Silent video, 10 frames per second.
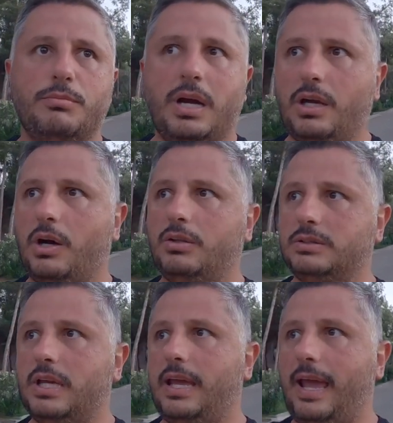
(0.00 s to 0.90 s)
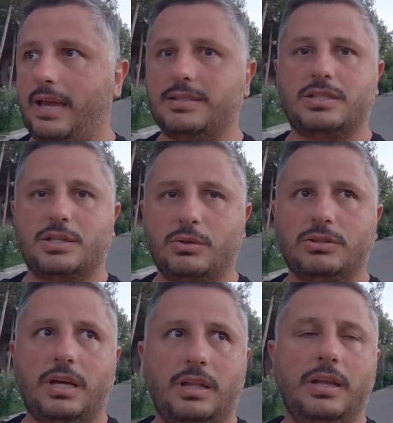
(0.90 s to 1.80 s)
my holiday and this
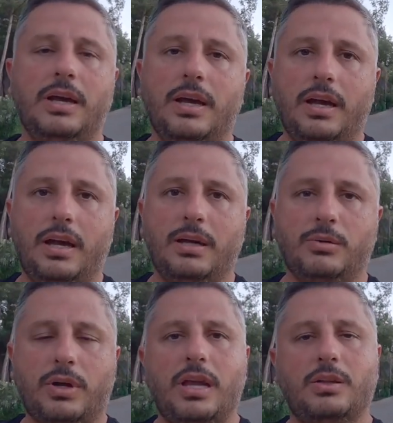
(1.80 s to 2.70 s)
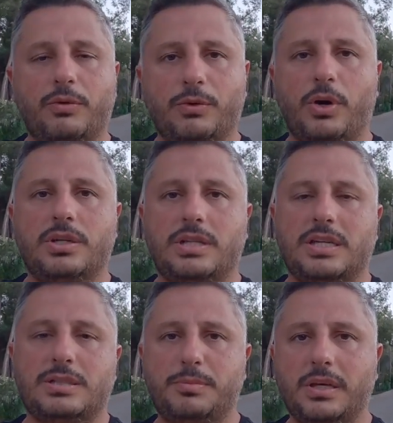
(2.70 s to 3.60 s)
hotel. Okay, of course,
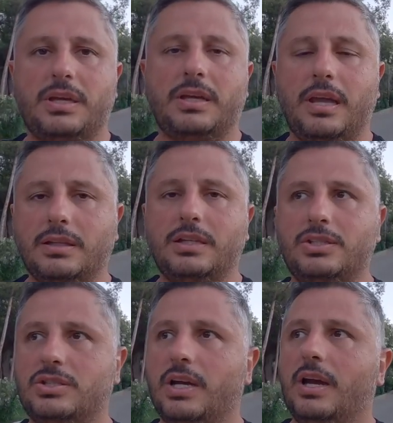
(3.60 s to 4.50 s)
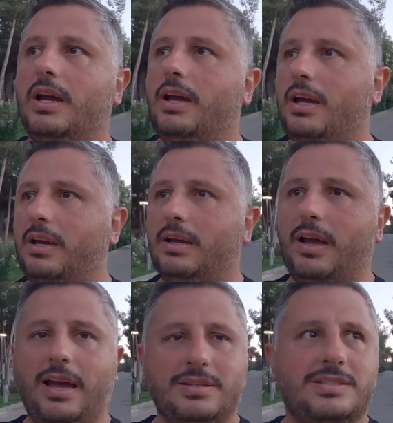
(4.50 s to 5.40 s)
like speaking English
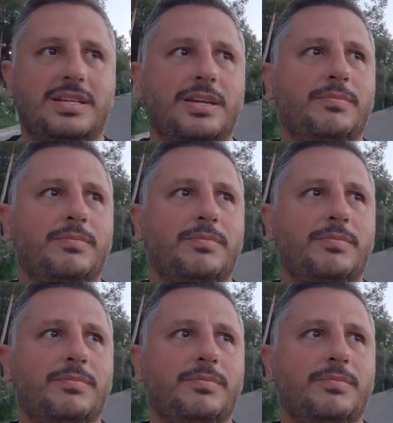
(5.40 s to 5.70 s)
and